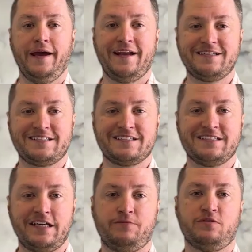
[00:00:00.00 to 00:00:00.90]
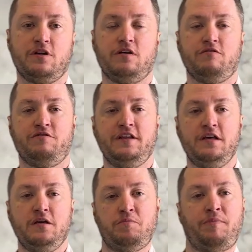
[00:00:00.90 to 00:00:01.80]
And as an example of
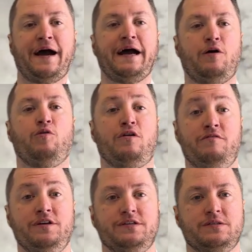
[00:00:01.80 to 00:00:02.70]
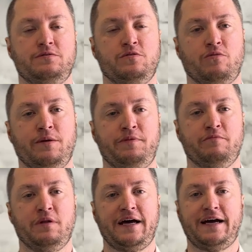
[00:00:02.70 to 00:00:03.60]
the power of this
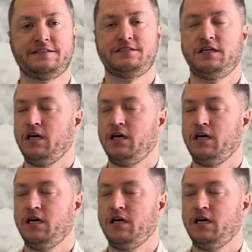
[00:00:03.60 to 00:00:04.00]
eruptive blast,